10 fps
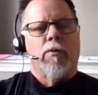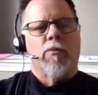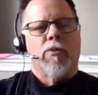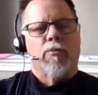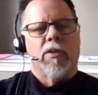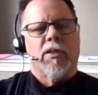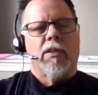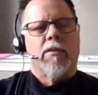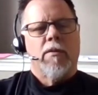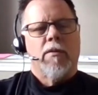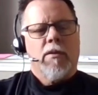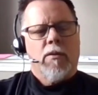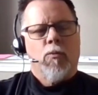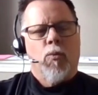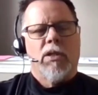It was really,
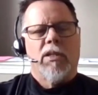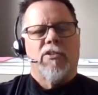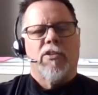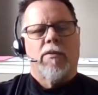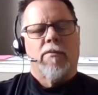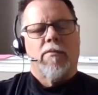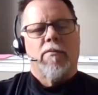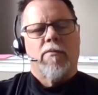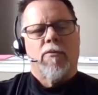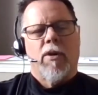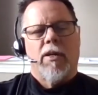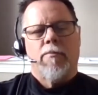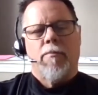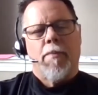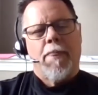what is it, right?